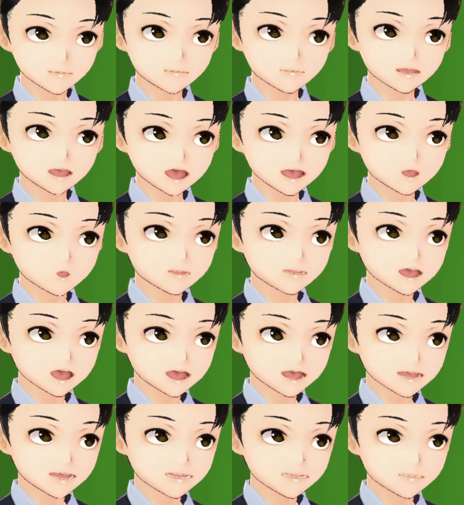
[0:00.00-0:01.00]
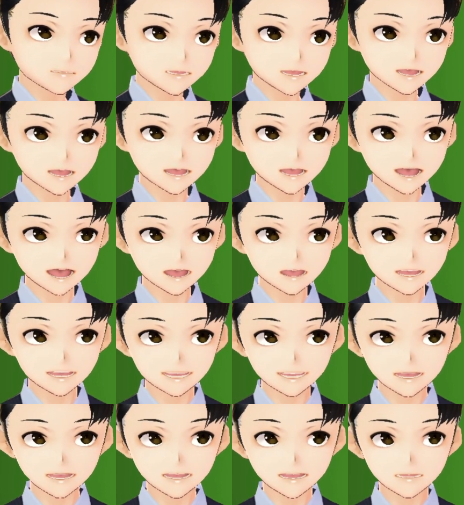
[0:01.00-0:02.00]
Movement in a
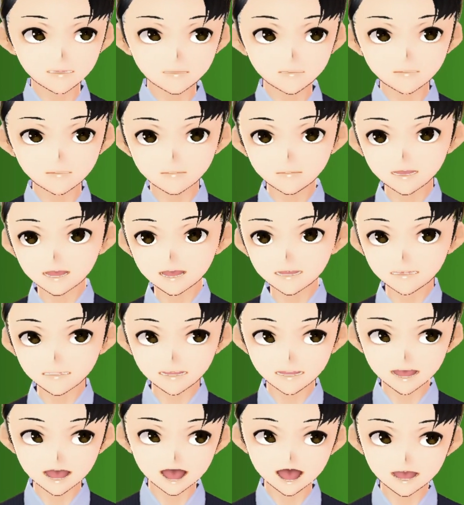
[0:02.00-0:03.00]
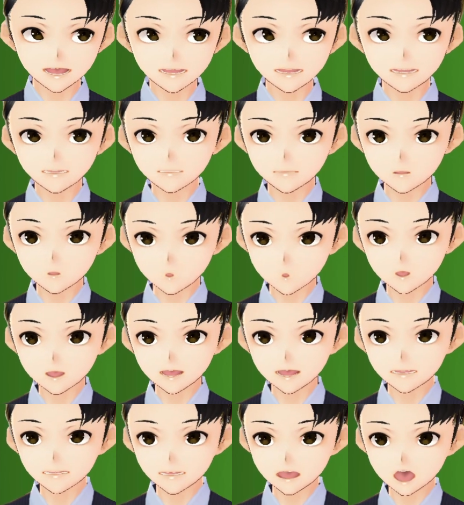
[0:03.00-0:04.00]
grid is done with
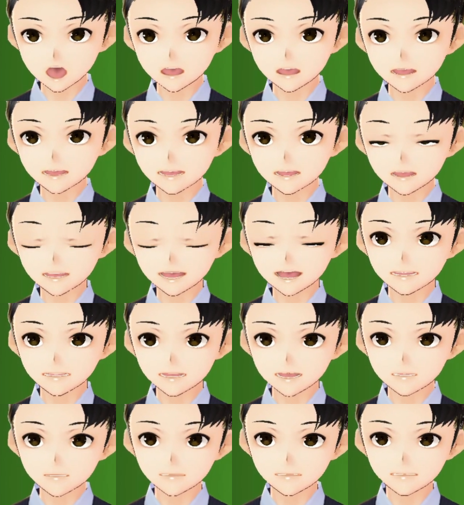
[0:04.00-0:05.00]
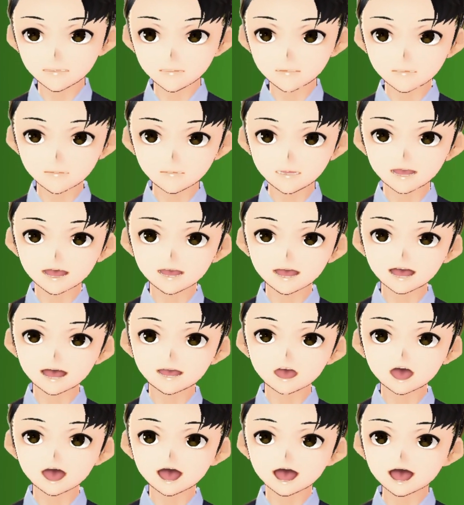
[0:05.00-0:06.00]
4 directions. We can go
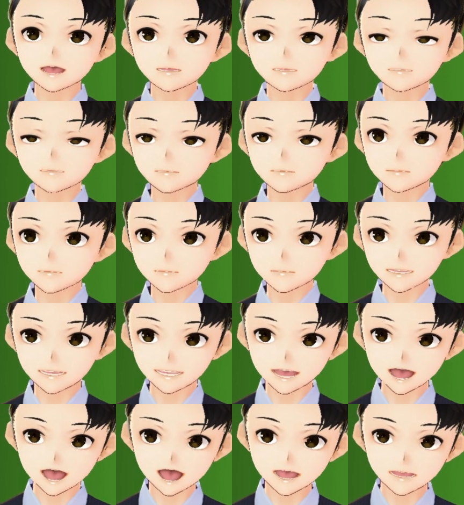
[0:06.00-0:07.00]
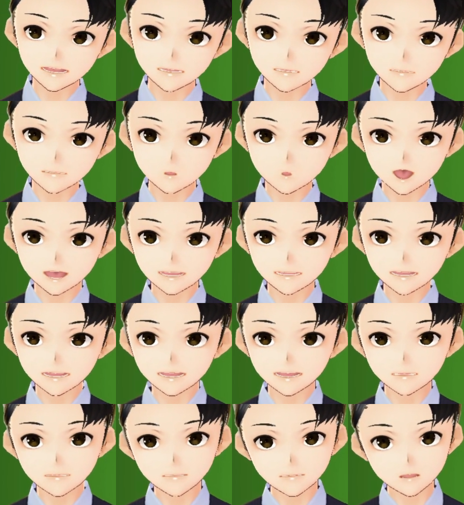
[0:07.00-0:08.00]
up, down, left,
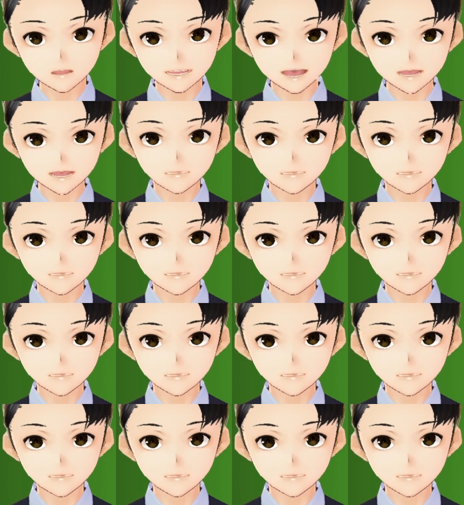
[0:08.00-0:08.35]
right.